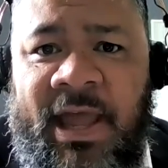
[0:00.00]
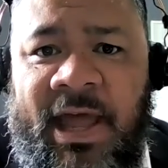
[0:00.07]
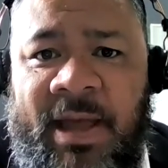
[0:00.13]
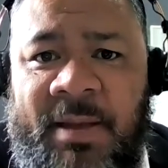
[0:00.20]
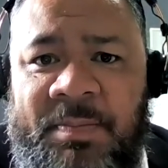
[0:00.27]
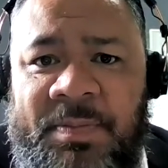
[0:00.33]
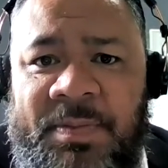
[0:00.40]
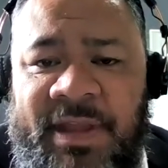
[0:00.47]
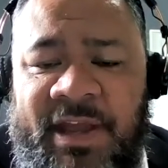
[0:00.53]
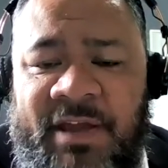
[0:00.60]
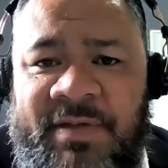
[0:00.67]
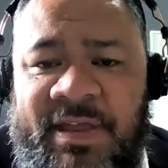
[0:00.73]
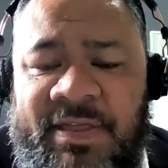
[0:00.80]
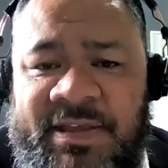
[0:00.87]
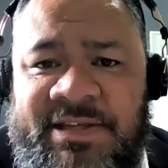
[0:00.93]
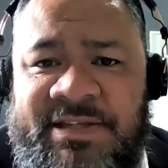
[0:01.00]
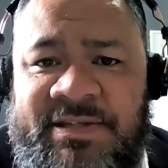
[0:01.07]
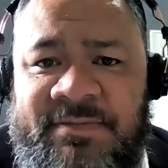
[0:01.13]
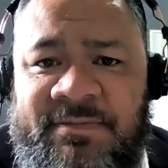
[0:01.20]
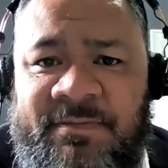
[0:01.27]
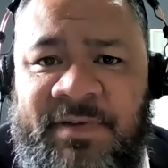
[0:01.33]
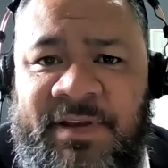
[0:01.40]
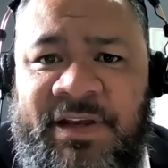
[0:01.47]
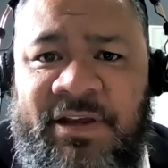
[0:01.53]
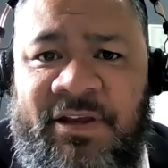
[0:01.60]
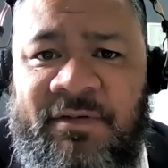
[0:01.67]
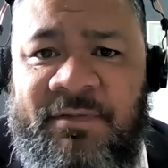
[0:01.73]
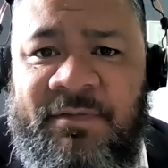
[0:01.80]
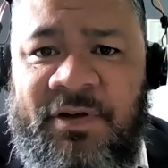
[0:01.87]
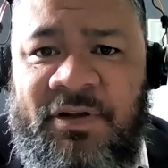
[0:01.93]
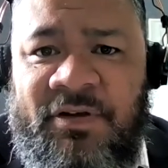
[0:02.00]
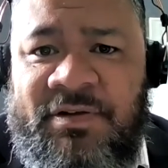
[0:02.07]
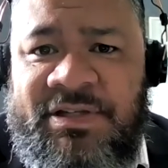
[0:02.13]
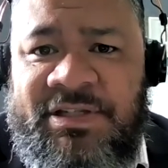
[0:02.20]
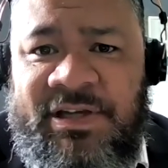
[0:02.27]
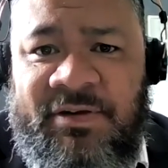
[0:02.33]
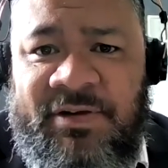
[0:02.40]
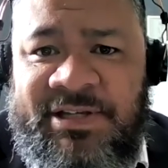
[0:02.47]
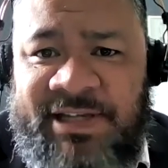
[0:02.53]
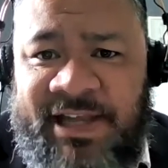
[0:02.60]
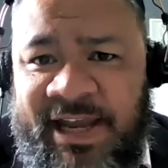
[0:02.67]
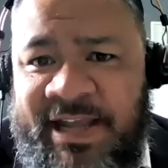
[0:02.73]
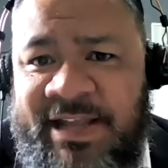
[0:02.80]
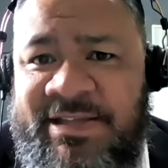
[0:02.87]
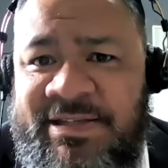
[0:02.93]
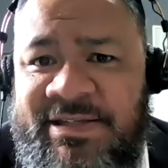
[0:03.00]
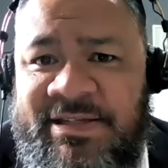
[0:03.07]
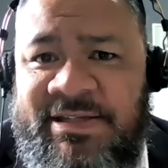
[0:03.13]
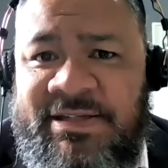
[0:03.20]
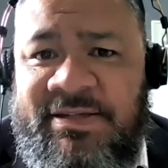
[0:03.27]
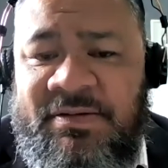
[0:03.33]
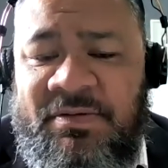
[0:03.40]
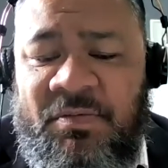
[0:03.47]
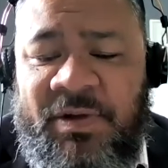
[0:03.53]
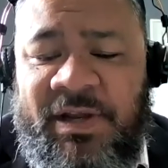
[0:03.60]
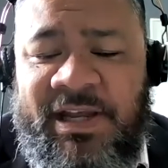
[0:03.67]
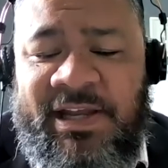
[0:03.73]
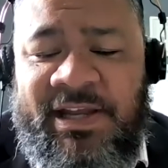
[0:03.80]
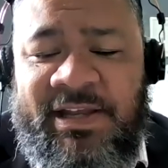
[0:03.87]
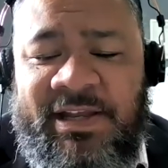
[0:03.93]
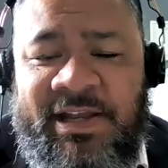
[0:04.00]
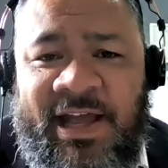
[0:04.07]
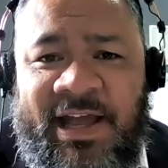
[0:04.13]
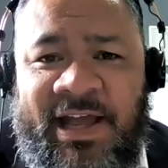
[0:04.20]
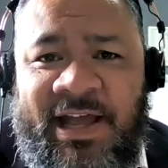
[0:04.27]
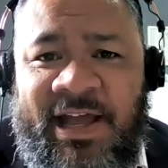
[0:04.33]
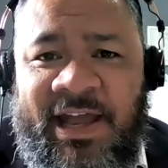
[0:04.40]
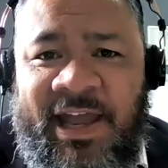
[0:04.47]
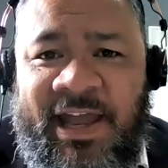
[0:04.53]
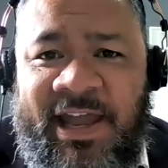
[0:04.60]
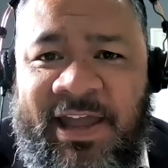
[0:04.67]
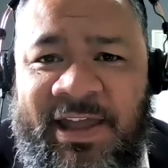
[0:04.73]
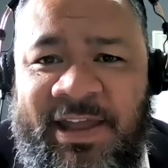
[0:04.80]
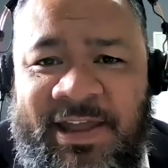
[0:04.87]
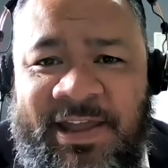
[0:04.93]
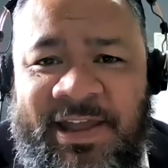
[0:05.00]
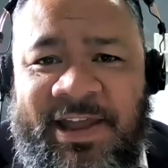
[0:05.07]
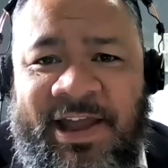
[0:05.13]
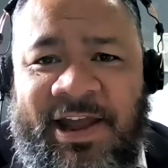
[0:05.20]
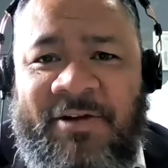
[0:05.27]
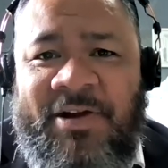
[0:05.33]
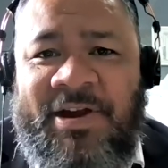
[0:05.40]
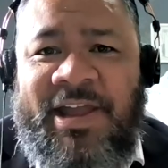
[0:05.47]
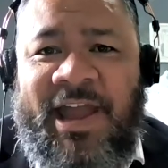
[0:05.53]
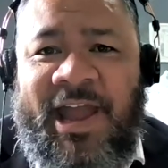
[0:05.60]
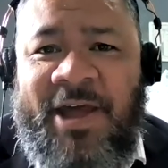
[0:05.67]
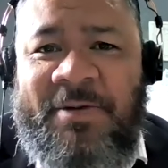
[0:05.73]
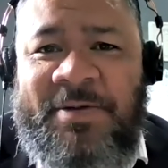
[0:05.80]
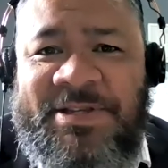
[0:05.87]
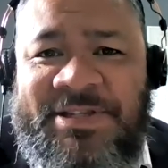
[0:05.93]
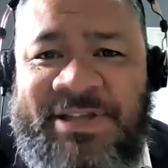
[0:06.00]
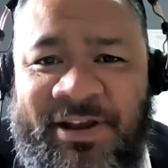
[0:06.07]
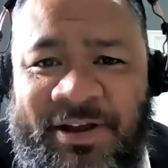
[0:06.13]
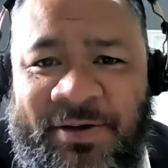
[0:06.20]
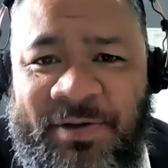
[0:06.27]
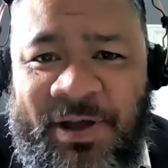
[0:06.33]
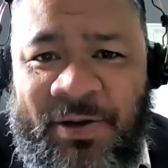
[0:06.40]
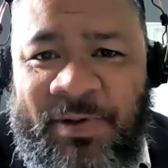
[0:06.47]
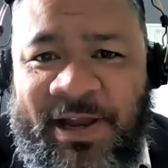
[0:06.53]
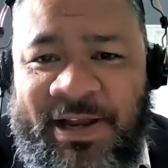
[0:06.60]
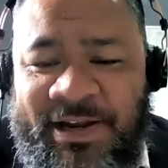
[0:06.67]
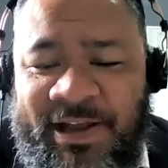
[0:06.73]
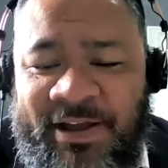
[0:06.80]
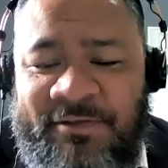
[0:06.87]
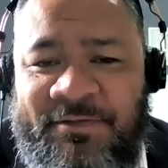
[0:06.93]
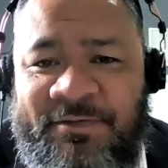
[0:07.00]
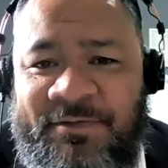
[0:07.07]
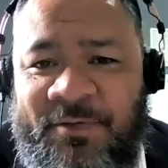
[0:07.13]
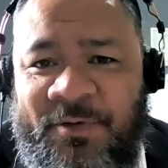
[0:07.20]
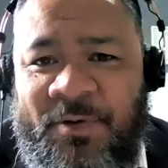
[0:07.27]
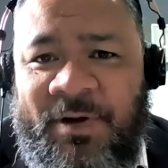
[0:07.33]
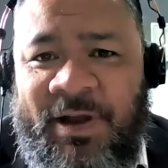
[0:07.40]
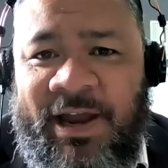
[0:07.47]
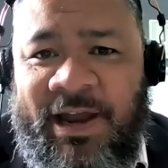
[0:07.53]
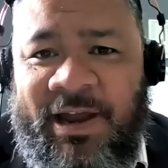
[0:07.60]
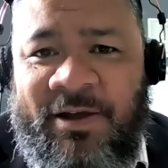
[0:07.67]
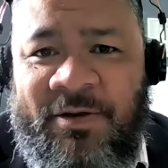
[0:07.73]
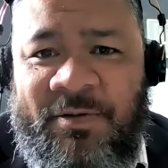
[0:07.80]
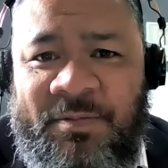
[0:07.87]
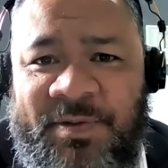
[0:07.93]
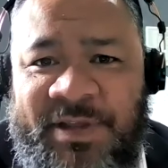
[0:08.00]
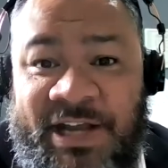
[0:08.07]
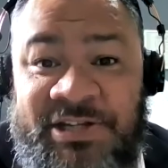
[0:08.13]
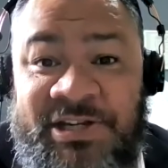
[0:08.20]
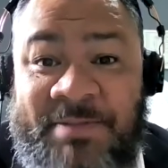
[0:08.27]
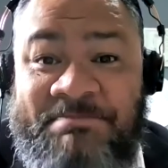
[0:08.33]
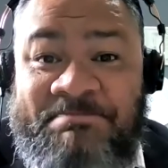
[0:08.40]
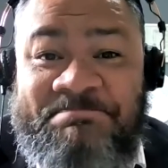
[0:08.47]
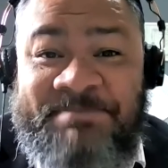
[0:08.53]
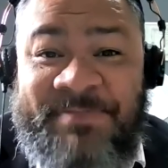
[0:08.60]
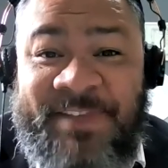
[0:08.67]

Now that this video vlog series ends, we are only hours away now for our catch up